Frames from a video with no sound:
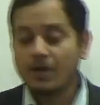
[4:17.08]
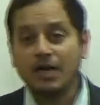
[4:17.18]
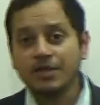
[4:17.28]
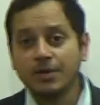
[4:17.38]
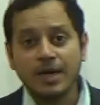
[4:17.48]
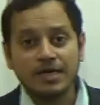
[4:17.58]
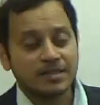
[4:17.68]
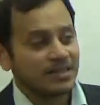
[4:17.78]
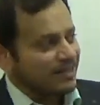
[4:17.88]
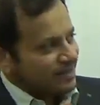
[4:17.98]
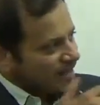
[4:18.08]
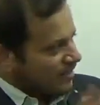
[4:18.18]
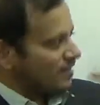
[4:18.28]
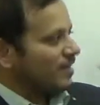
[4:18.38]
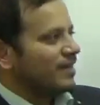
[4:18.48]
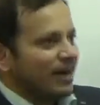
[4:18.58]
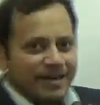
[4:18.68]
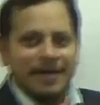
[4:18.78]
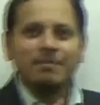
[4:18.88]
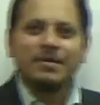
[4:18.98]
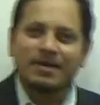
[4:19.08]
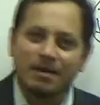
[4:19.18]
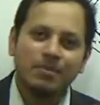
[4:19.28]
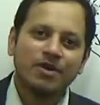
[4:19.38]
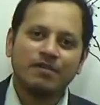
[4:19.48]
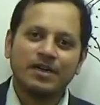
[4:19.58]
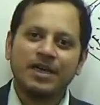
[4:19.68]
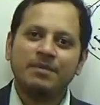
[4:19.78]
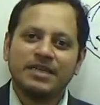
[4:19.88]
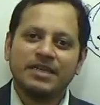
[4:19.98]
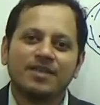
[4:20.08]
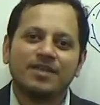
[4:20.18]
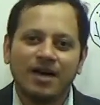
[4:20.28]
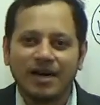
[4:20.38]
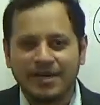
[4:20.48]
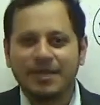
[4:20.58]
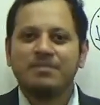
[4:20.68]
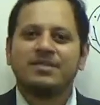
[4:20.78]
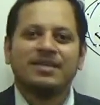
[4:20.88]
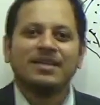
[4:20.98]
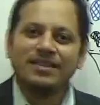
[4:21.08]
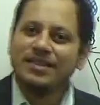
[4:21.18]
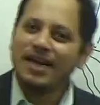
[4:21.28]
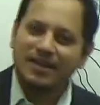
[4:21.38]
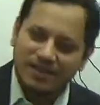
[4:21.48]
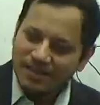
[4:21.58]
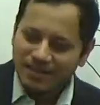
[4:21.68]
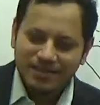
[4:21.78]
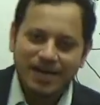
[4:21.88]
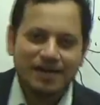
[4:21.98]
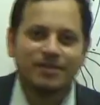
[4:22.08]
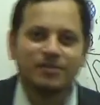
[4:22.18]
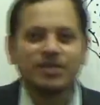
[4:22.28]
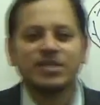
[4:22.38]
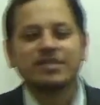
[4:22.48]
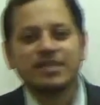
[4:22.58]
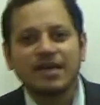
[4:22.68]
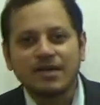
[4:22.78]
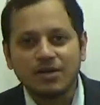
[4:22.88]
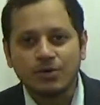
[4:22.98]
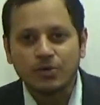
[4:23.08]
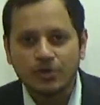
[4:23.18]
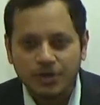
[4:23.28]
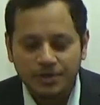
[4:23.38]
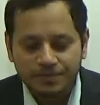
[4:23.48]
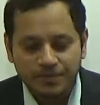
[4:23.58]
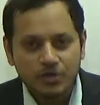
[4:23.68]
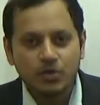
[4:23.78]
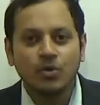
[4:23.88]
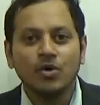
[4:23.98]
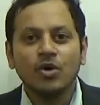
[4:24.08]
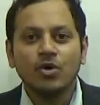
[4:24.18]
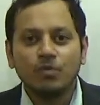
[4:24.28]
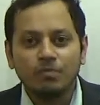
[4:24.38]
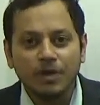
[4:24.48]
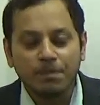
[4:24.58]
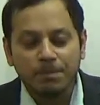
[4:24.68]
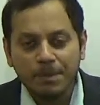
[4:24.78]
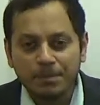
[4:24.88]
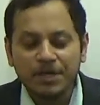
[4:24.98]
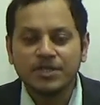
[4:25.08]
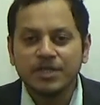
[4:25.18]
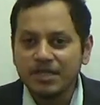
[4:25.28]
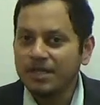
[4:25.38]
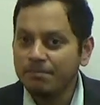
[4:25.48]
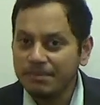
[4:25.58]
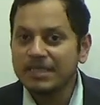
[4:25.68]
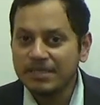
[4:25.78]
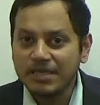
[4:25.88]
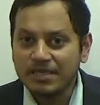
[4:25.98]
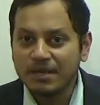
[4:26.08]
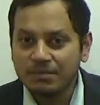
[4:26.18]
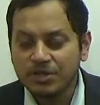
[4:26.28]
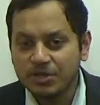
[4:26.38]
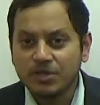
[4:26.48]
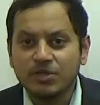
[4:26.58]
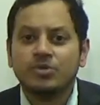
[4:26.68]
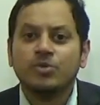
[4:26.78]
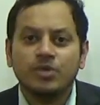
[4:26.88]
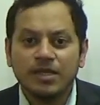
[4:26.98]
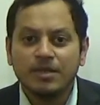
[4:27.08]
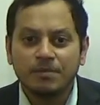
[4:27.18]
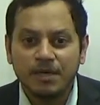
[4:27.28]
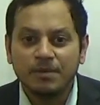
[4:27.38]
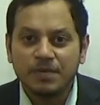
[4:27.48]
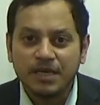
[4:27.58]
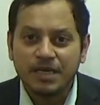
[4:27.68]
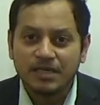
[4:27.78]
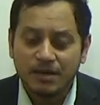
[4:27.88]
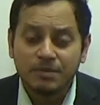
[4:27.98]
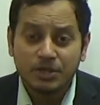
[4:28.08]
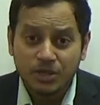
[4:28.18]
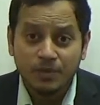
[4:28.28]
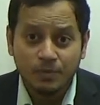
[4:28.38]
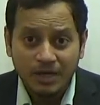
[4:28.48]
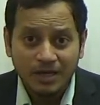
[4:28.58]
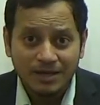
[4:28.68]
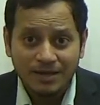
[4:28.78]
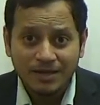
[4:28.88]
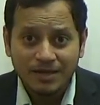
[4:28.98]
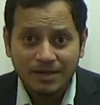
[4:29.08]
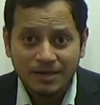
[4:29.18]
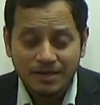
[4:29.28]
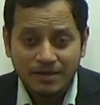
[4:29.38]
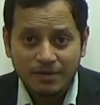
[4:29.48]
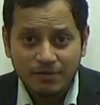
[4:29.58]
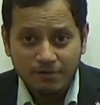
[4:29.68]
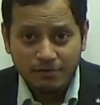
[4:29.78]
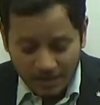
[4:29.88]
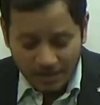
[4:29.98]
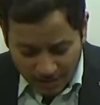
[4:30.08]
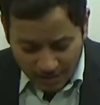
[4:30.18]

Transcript: Otherwise, that number of attempts, extra attempts, that vicious cycle goes on. So the preparation in the mains examination, your score in the preliminary examination will